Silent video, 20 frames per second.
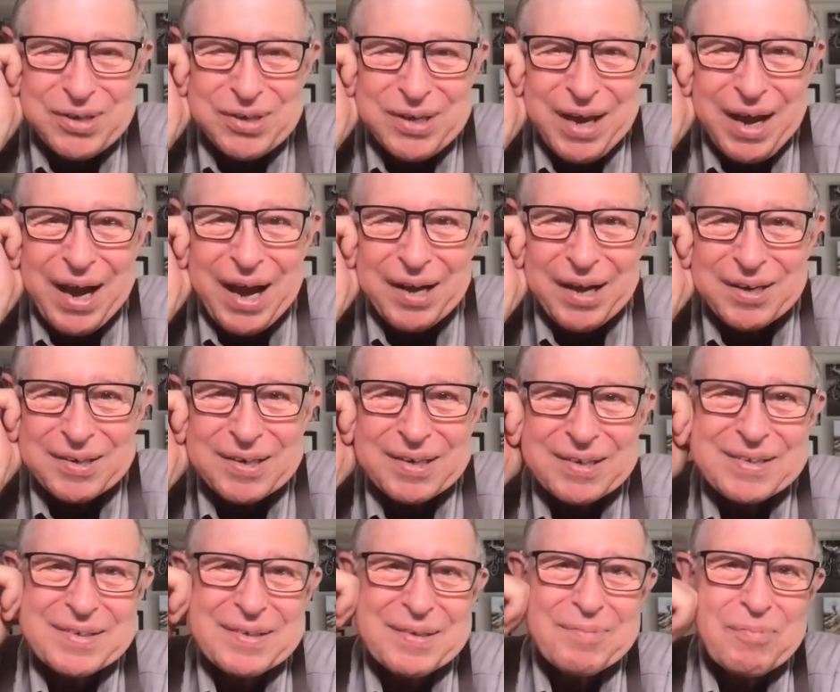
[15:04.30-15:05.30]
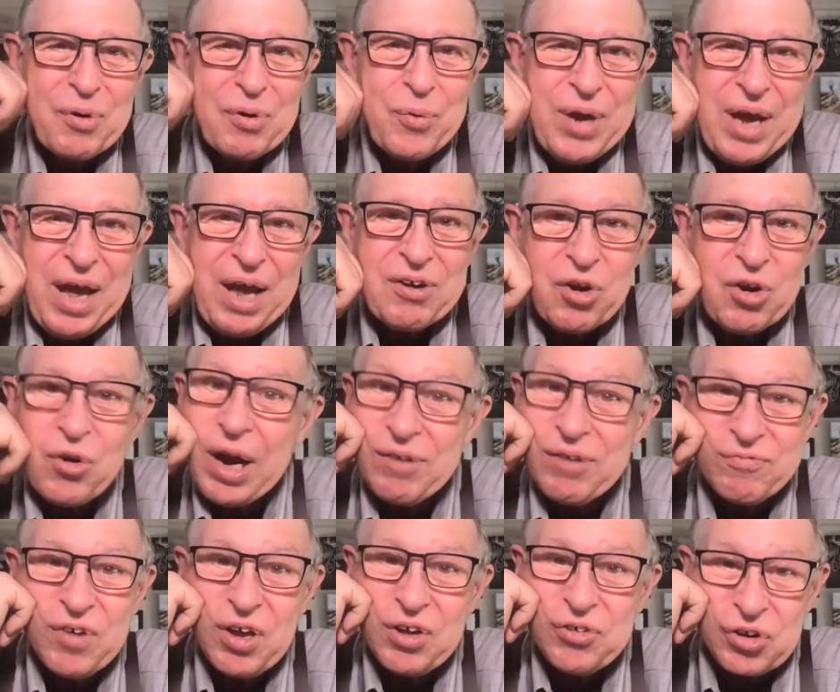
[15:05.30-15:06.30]
yeah. Well, but we had a
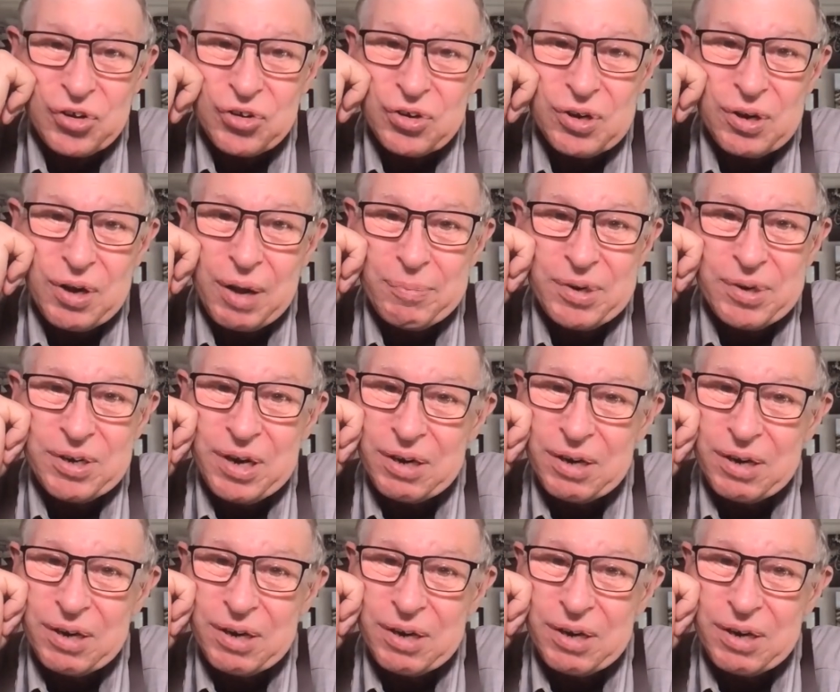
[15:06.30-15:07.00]
great visit. I mean,